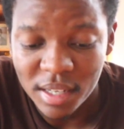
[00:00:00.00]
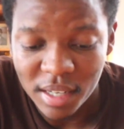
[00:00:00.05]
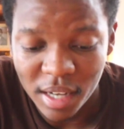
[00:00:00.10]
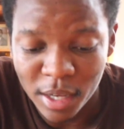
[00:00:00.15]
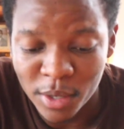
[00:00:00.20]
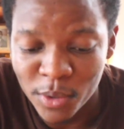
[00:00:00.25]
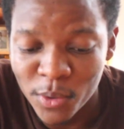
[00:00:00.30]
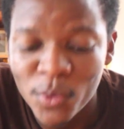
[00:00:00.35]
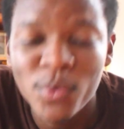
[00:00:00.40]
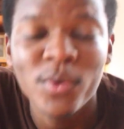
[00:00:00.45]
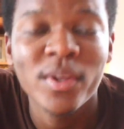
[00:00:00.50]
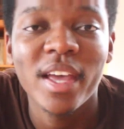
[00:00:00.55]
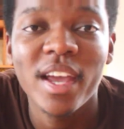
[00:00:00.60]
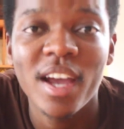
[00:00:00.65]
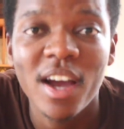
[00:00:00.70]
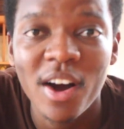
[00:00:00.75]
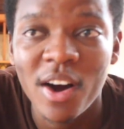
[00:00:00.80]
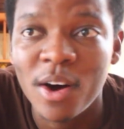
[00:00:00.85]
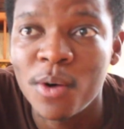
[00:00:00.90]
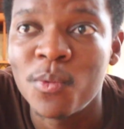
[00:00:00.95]
like who they
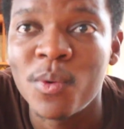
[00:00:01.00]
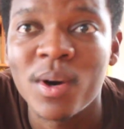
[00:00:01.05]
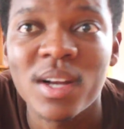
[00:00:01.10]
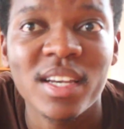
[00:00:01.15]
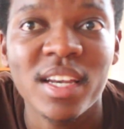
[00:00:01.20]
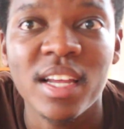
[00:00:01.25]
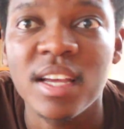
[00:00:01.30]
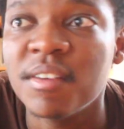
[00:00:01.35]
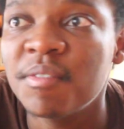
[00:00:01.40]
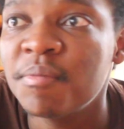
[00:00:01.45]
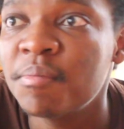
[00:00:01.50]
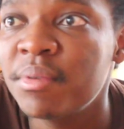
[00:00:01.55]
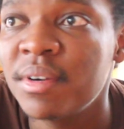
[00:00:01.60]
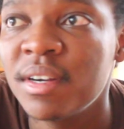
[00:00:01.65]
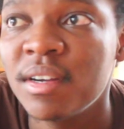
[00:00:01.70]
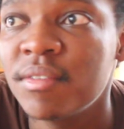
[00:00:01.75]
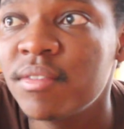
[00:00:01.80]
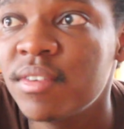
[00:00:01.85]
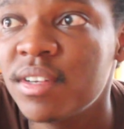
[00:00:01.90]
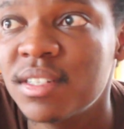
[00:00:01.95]
are what they've
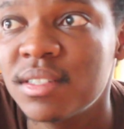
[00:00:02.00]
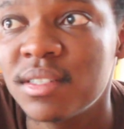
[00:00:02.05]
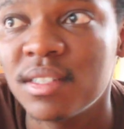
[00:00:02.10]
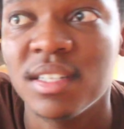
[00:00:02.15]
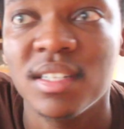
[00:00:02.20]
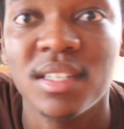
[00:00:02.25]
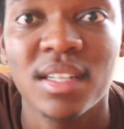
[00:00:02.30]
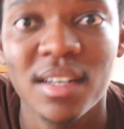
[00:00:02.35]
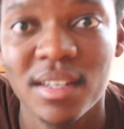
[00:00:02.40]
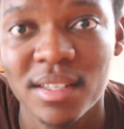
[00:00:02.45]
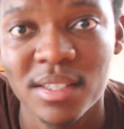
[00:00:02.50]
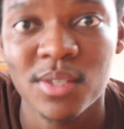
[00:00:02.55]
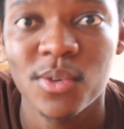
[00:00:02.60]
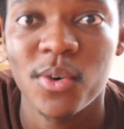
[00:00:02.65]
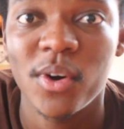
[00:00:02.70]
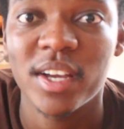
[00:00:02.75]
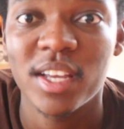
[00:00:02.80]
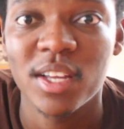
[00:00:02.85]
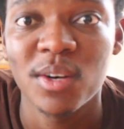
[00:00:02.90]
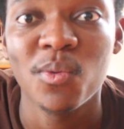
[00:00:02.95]
previously done
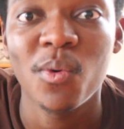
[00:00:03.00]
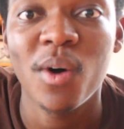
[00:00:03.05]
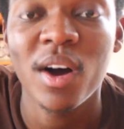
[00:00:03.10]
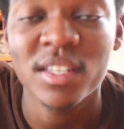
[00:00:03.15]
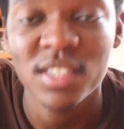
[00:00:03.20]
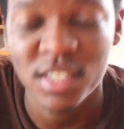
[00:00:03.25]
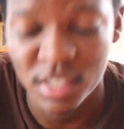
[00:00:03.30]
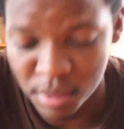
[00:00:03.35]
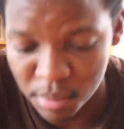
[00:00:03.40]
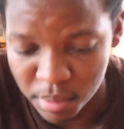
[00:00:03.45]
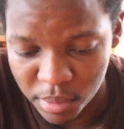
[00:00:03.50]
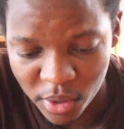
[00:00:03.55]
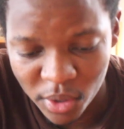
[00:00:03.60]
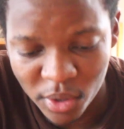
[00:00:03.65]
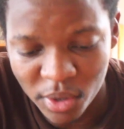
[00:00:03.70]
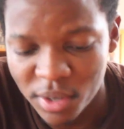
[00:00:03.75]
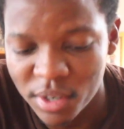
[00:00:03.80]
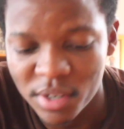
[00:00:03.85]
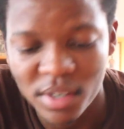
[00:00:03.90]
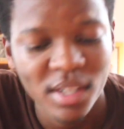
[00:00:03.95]
so I can watch it
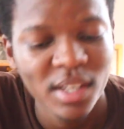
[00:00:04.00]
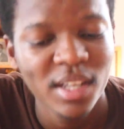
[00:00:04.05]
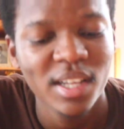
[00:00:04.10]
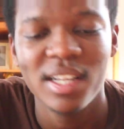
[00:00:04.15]
more or